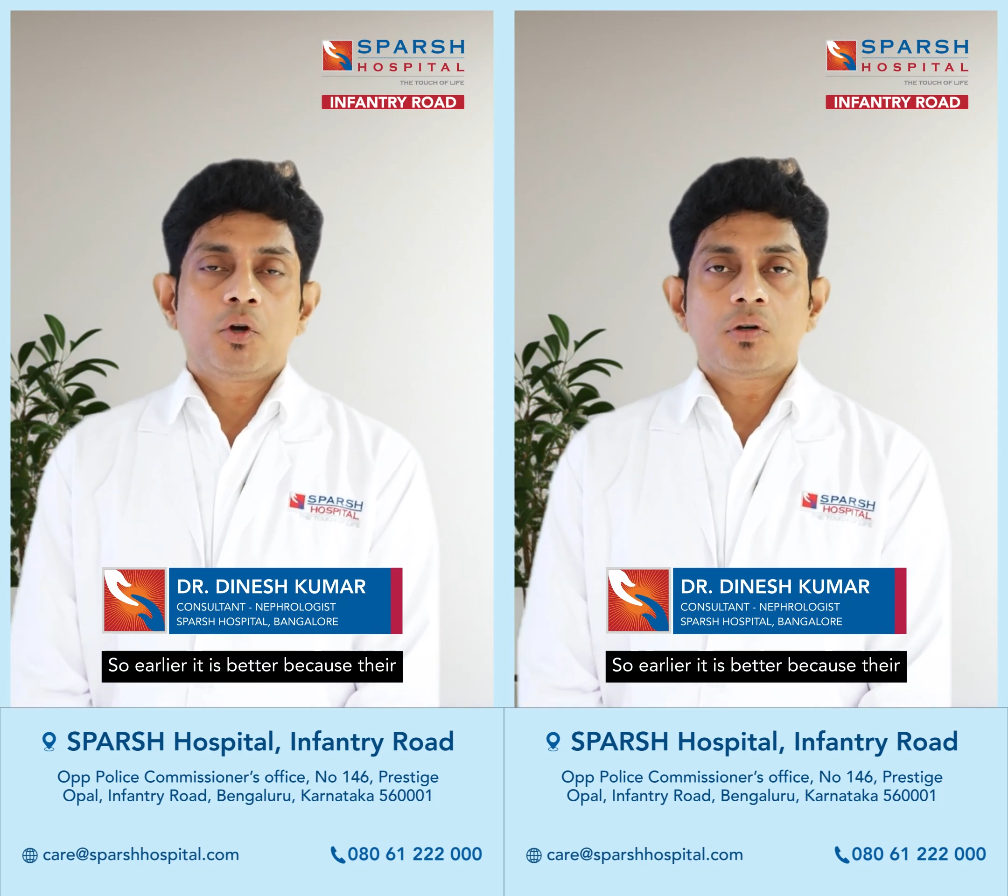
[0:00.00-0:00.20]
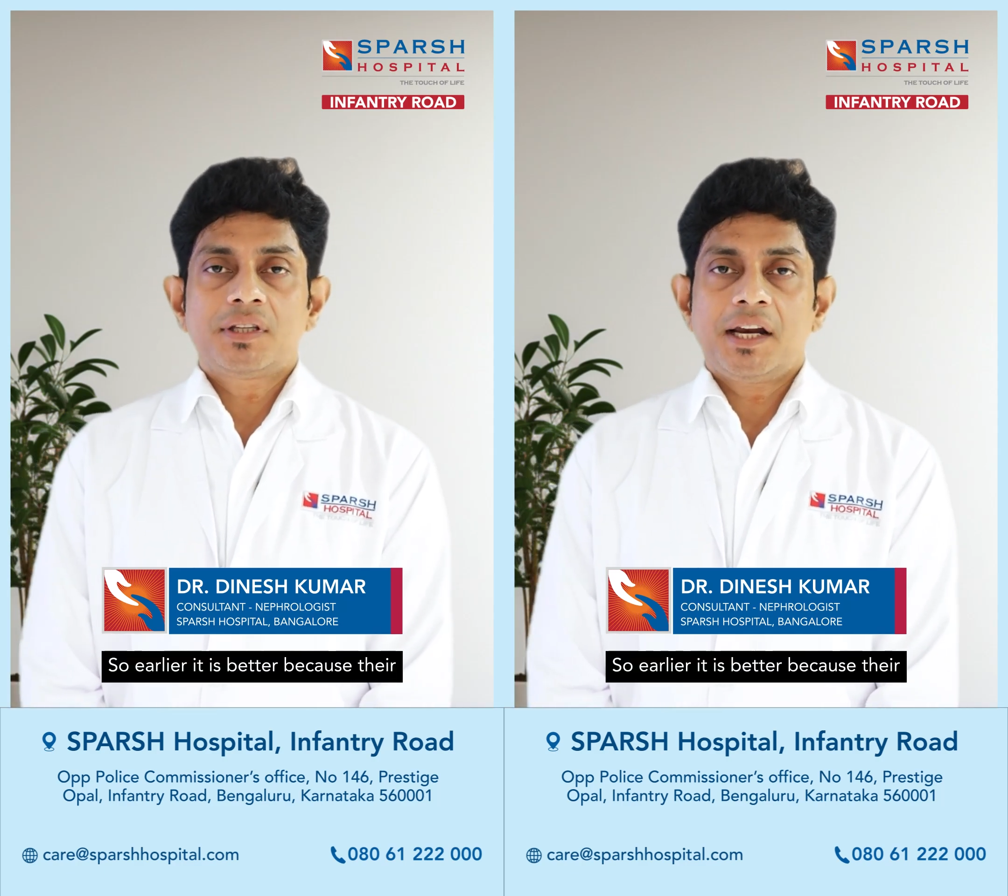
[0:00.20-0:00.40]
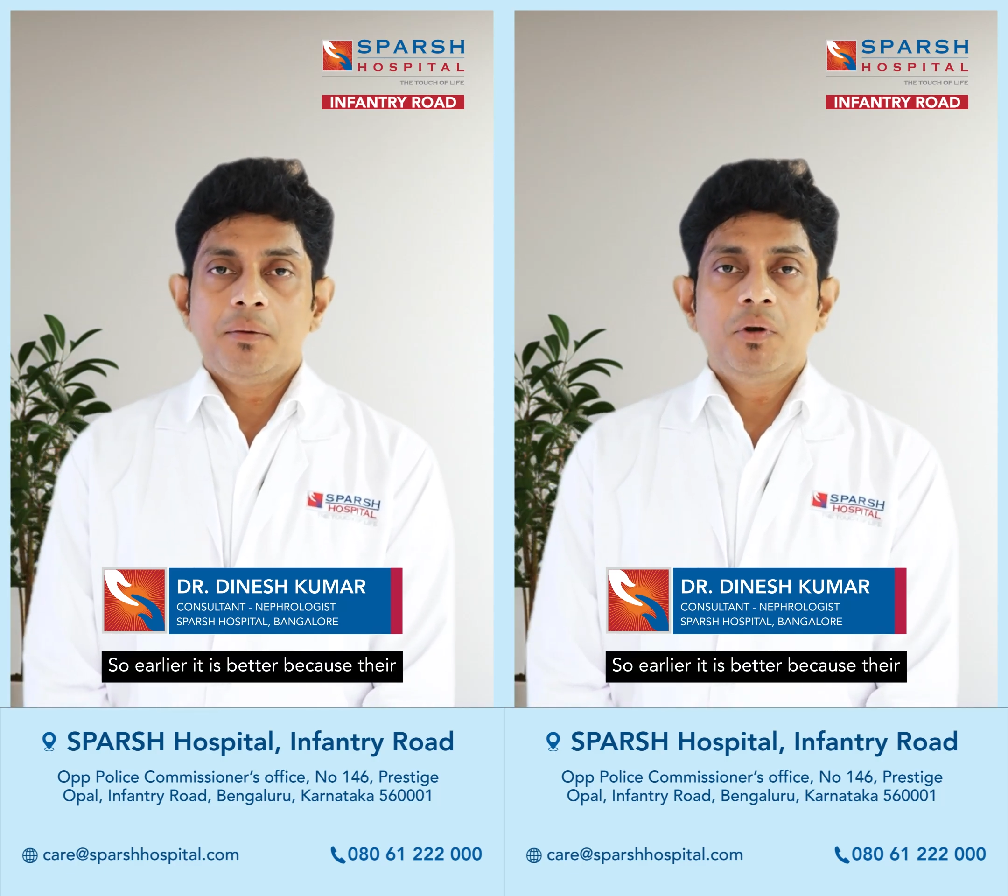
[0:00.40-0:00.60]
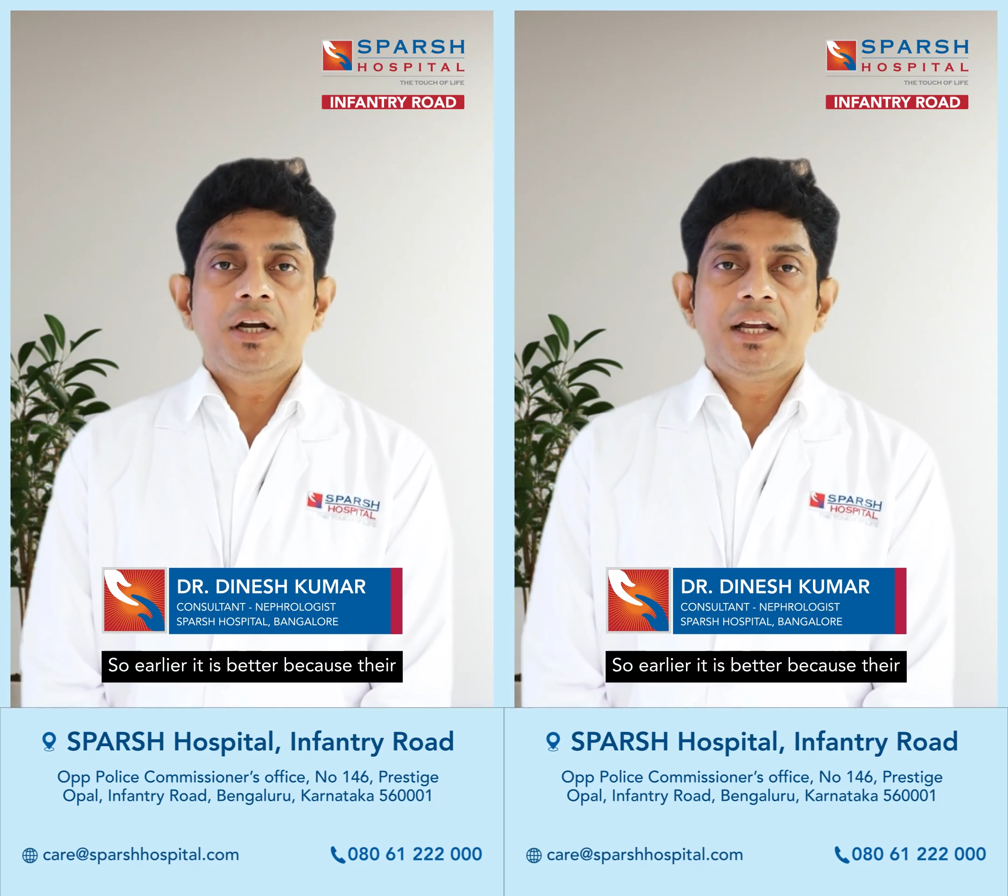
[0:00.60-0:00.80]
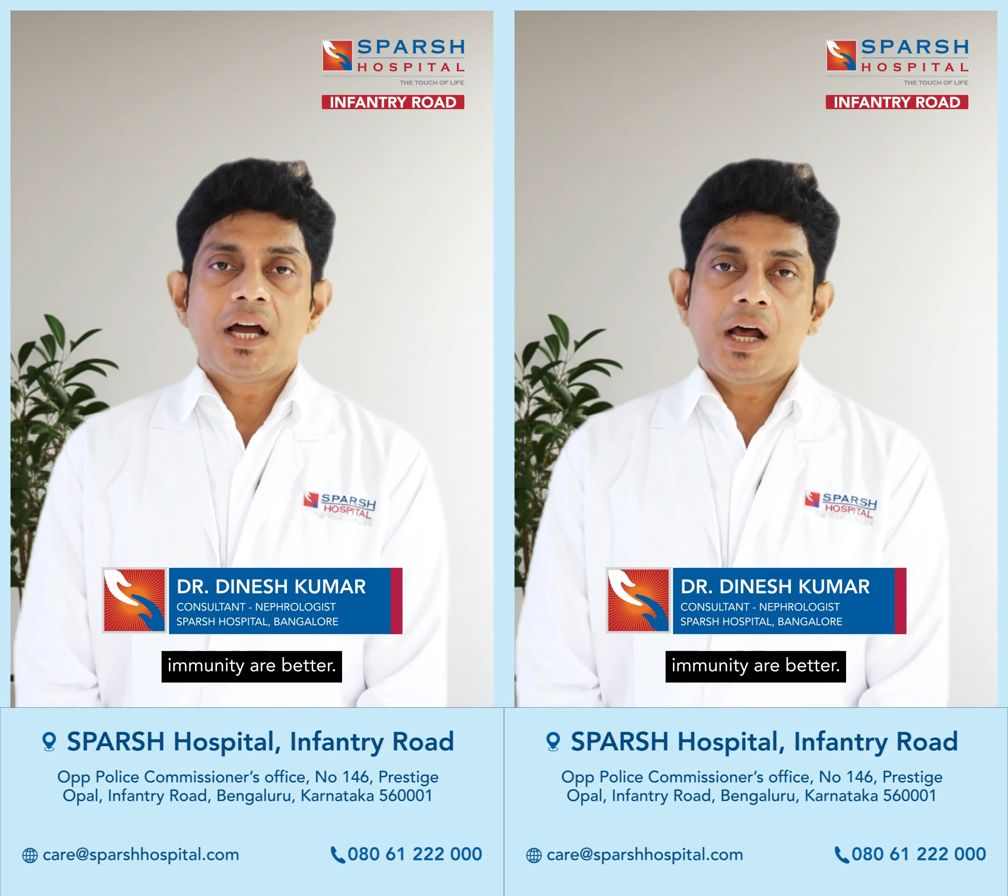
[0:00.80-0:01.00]
because their
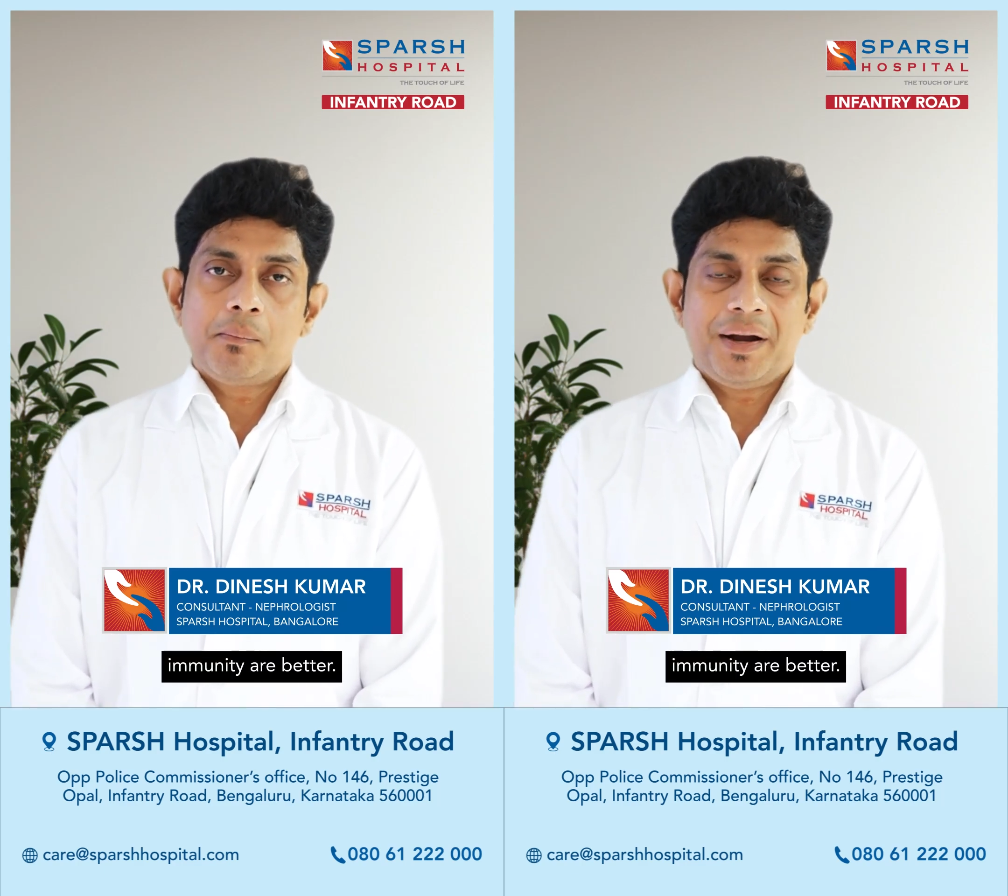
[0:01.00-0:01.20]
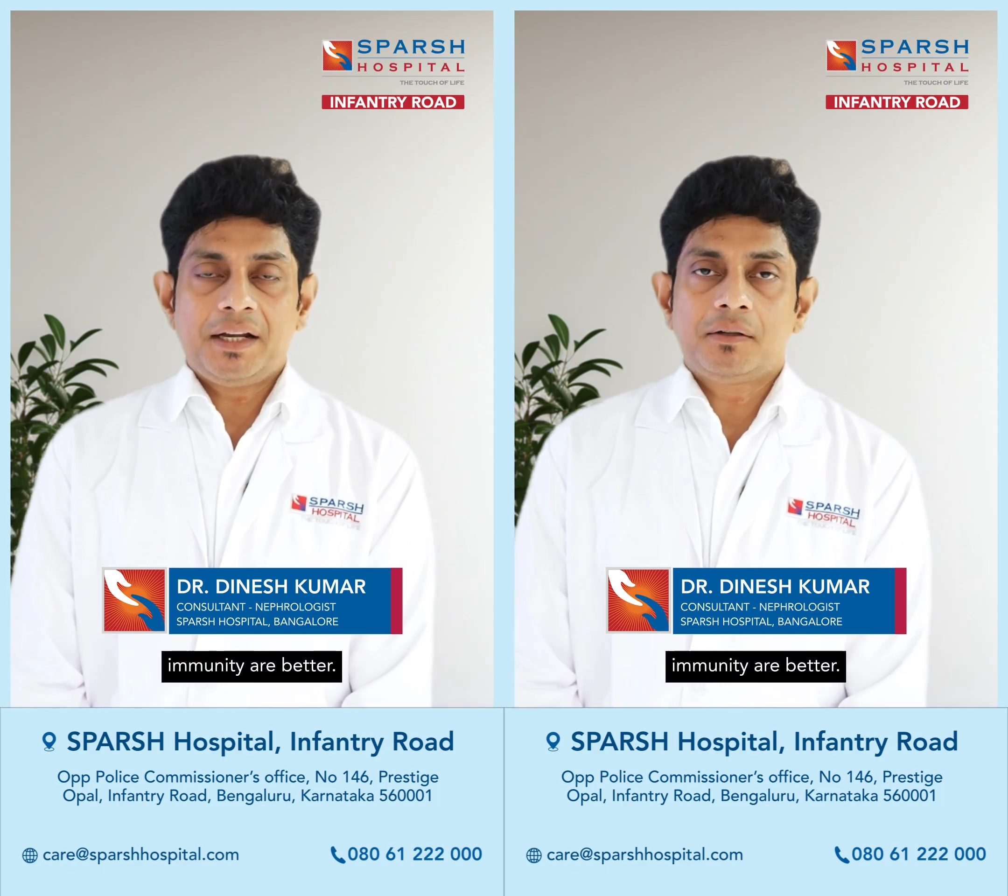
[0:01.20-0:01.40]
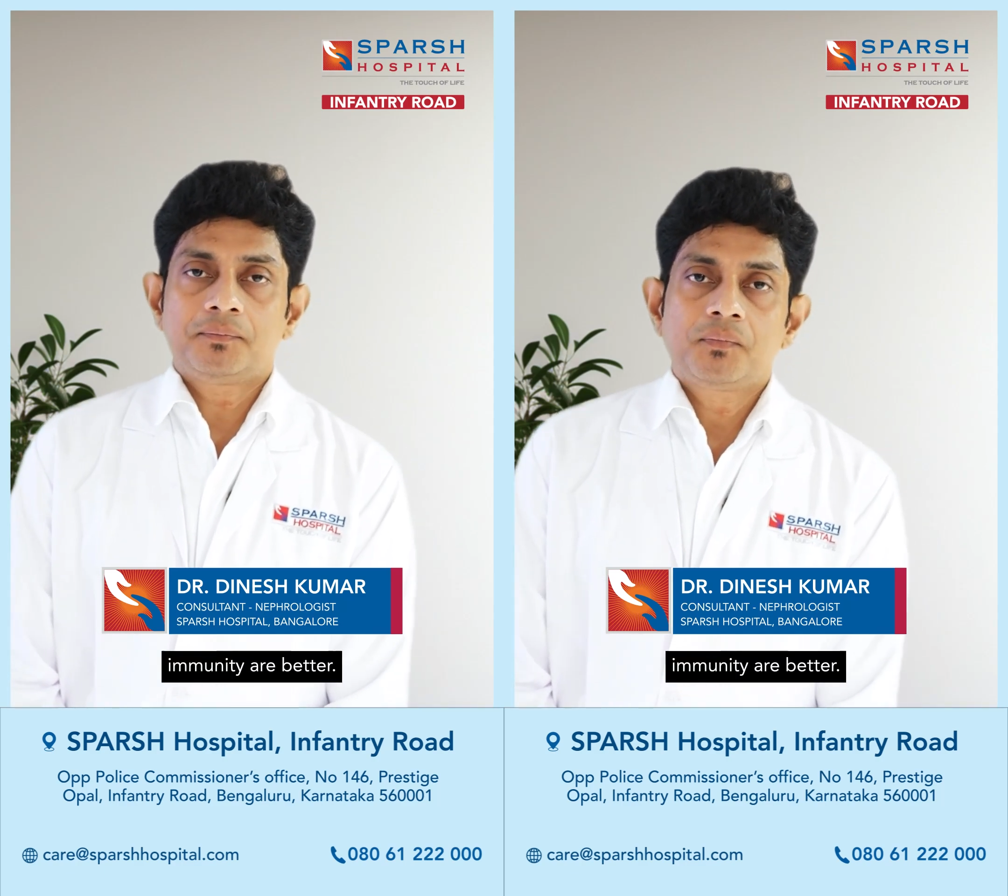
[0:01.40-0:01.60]
immunity are better.